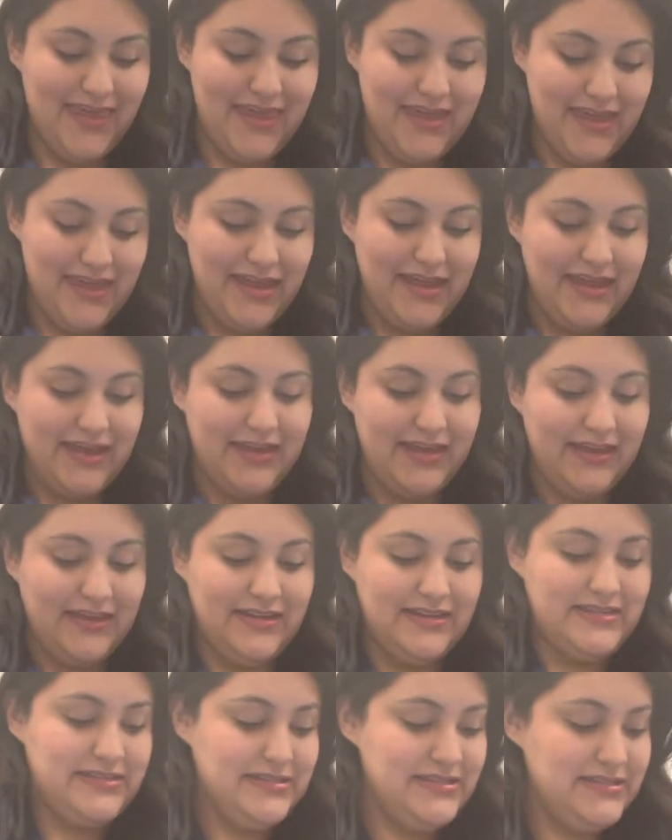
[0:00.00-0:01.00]

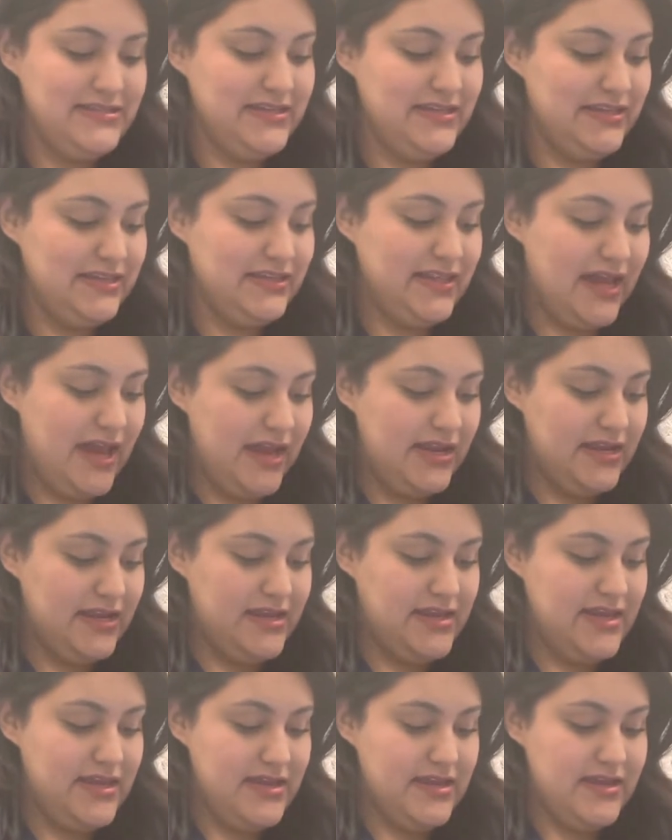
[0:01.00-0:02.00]
And that
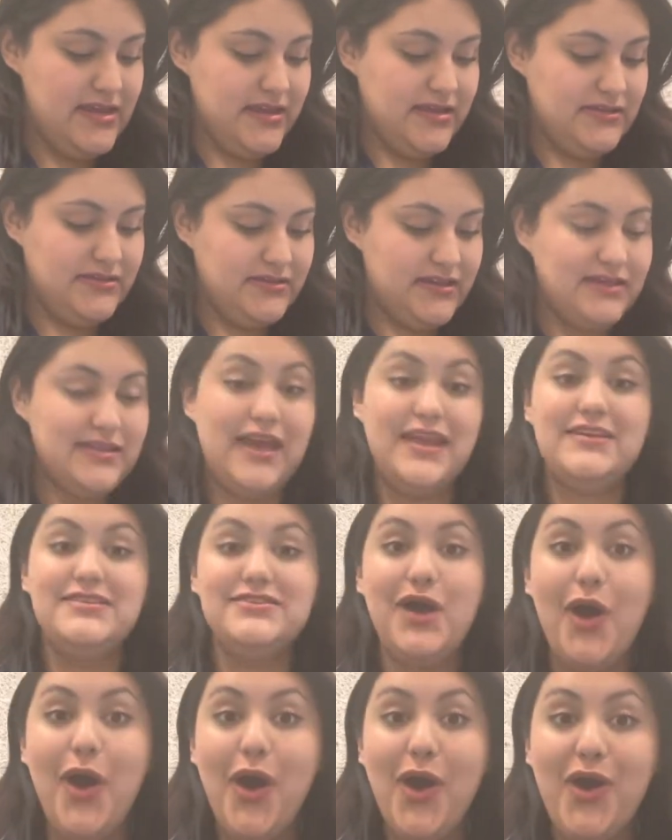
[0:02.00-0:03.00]
is
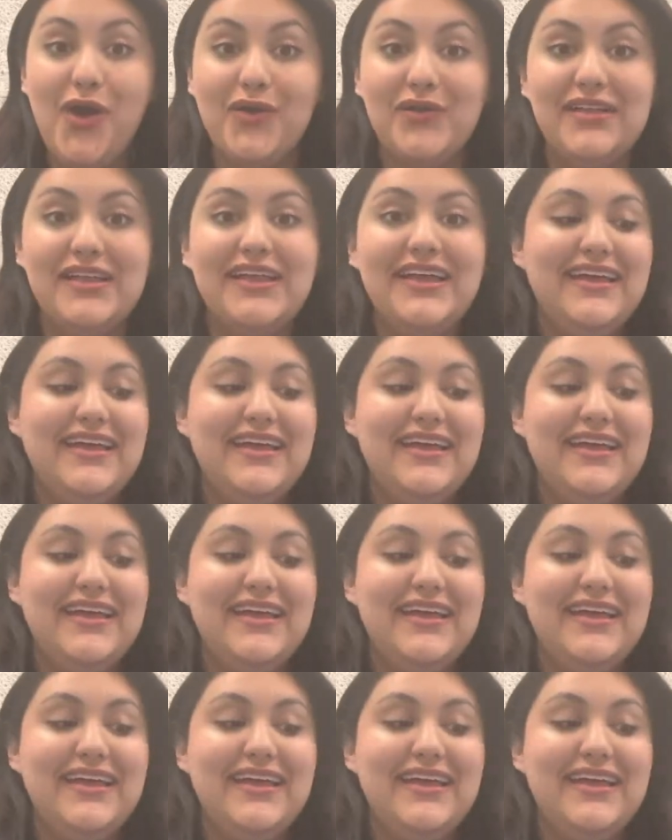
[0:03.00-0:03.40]
all.